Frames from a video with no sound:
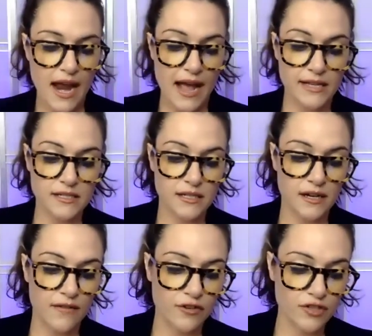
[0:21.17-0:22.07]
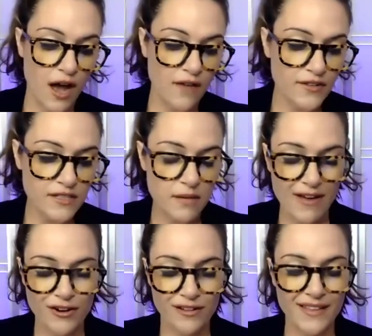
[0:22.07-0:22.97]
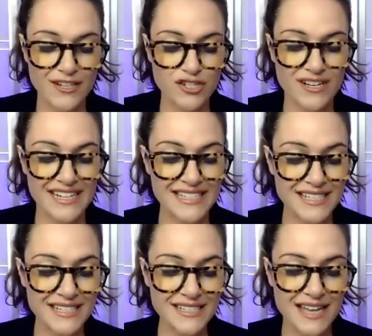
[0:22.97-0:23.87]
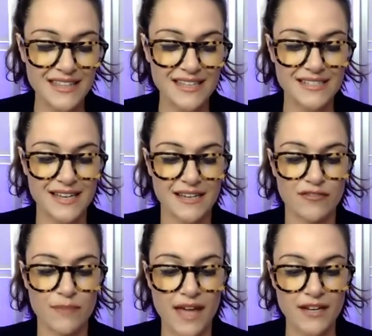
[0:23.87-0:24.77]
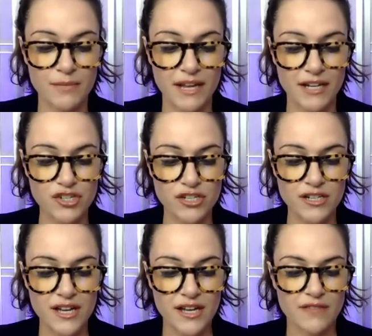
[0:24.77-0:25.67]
and the governor's office about an alleged incident at the executive man- mansion